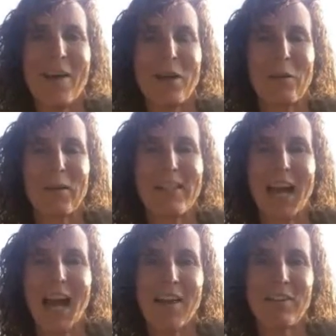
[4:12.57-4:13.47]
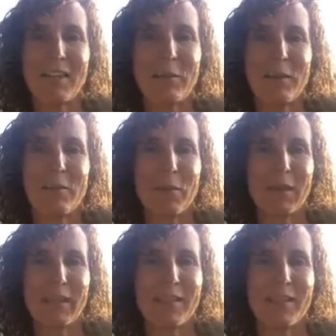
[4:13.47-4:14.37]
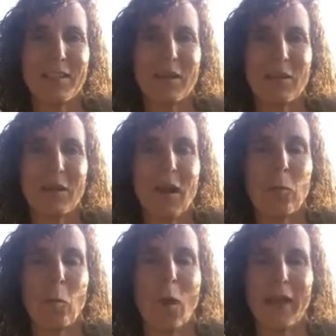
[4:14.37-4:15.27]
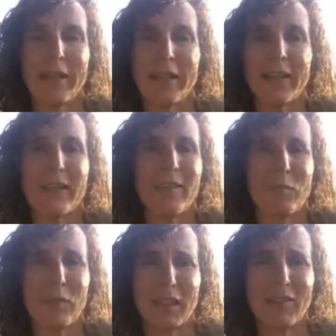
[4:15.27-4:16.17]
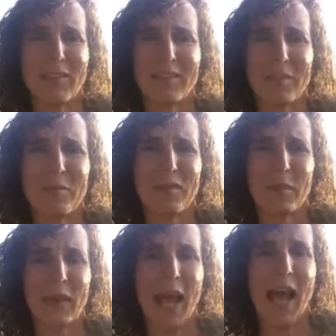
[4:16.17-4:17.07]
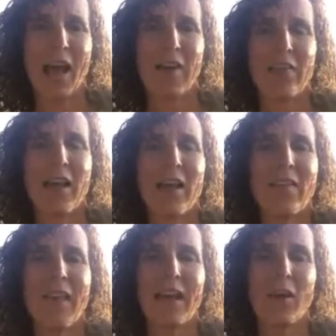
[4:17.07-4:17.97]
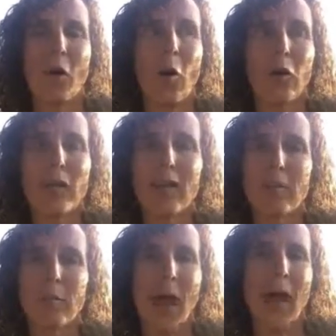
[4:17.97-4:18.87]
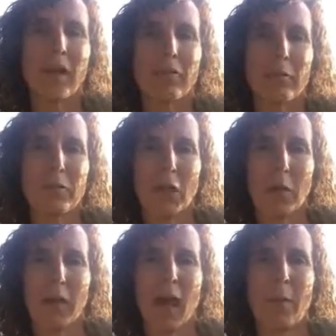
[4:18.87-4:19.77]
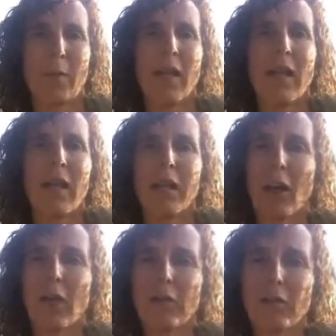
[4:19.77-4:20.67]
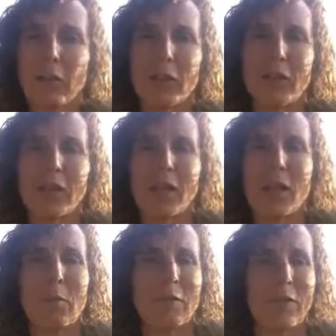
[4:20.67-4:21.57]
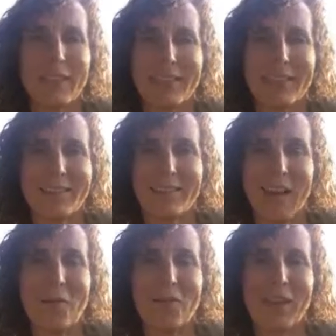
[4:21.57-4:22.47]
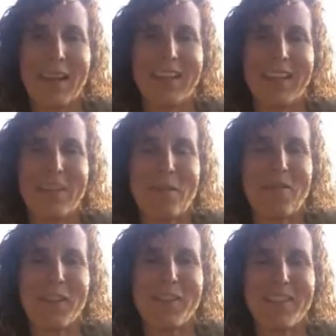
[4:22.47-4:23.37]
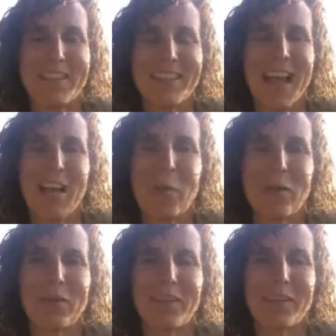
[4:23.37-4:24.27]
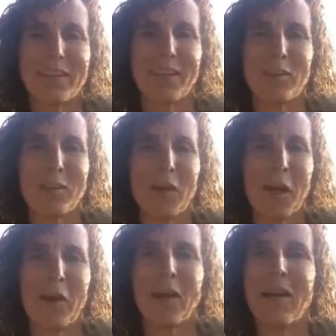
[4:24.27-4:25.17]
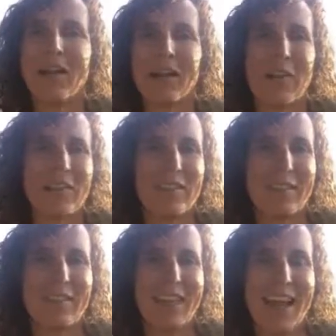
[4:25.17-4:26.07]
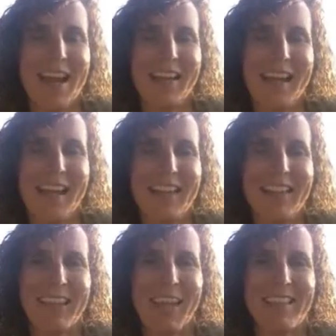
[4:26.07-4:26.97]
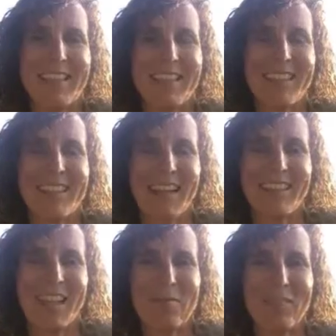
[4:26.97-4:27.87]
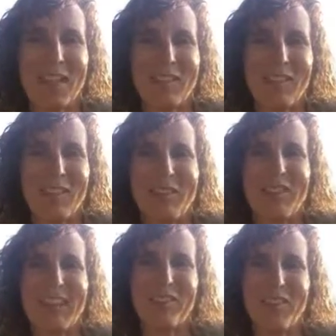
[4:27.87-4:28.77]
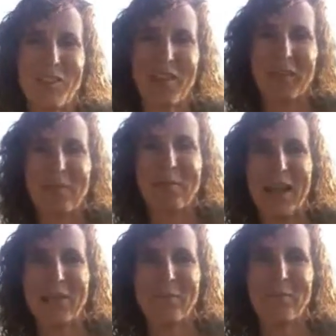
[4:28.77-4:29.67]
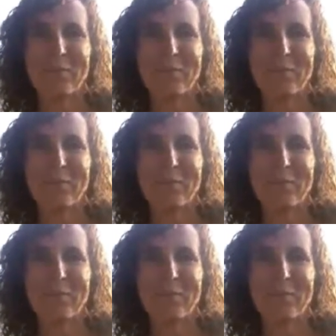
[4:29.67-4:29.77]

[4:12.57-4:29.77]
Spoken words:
where we dive a little bit more into unwinding these belief systems that we have that hold us back from showing up in our full, brilliant self. And if you're interested in that, I'll post the details below. Love to see you there. And until next time, talk to you soon. Thanks for joining. Bye.